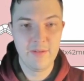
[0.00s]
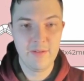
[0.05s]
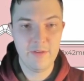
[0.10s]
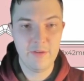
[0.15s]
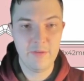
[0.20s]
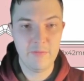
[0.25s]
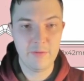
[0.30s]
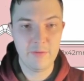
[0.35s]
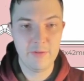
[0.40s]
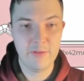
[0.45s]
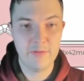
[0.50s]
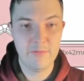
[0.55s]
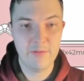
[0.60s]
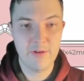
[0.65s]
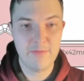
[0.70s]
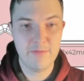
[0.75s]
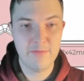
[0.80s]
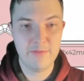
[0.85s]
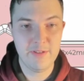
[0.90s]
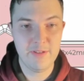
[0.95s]
you want to
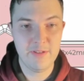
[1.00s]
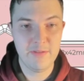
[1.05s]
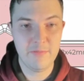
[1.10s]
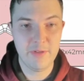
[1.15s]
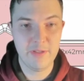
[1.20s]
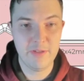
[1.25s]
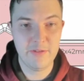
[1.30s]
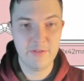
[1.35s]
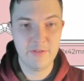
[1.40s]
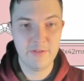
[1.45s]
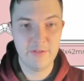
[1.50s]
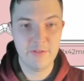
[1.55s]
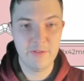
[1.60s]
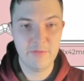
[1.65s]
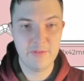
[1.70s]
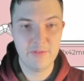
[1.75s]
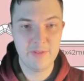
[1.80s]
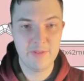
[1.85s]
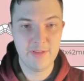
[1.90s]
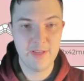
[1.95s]
reference a dimension
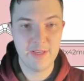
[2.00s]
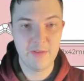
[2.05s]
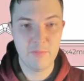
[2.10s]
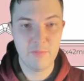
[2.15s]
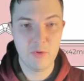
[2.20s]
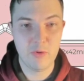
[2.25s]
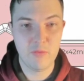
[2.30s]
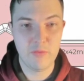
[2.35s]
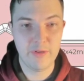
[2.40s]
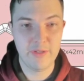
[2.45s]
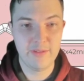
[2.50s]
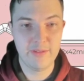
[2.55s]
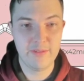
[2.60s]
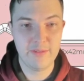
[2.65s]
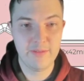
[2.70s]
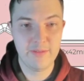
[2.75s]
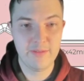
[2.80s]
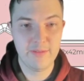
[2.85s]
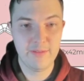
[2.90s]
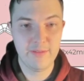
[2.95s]
using a point,
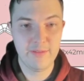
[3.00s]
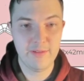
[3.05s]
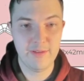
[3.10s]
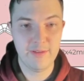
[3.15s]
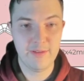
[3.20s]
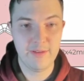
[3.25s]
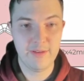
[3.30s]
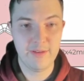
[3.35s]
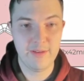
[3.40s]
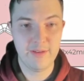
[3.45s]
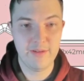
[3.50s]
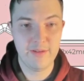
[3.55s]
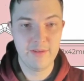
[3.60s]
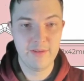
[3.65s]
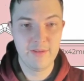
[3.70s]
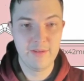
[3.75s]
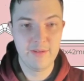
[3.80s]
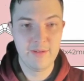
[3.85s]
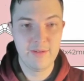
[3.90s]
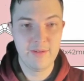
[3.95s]
not
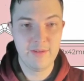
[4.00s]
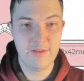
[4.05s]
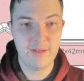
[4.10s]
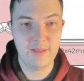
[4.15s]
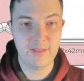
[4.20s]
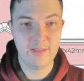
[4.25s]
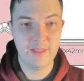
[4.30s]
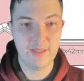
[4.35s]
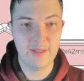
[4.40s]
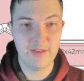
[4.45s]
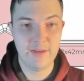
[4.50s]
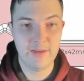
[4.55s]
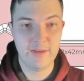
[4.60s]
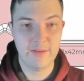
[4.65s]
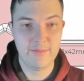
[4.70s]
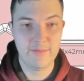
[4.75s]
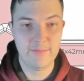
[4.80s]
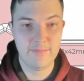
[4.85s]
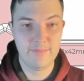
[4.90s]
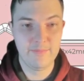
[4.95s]
a line.
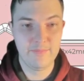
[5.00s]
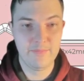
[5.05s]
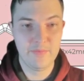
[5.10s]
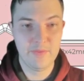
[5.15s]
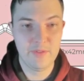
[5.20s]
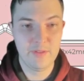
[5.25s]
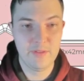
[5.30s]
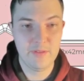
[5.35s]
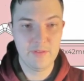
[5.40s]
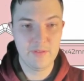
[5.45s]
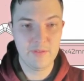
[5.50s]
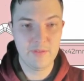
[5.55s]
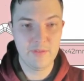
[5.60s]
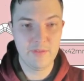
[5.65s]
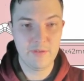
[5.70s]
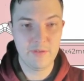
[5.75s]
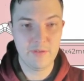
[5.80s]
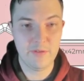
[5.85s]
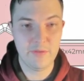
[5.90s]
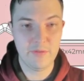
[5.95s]

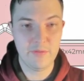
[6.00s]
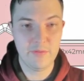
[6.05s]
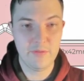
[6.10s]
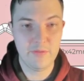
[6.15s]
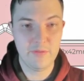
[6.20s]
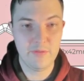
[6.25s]
So